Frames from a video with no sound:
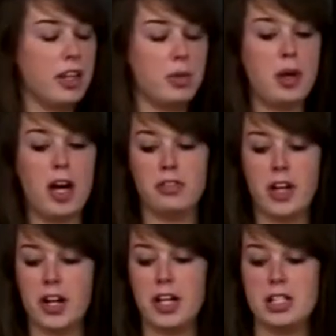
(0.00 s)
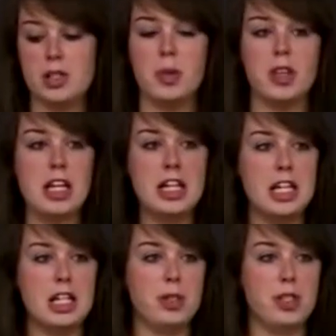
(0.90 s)
amount varies, but they
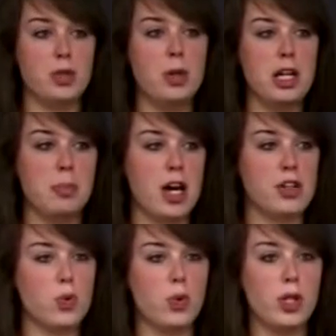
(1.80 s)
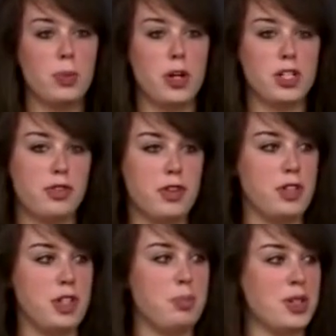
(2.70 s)
need between about 21 to
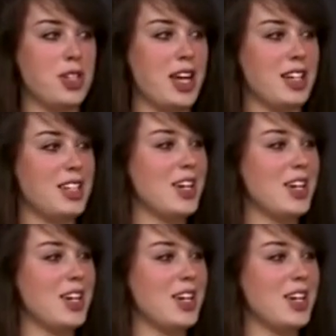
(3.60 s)
50%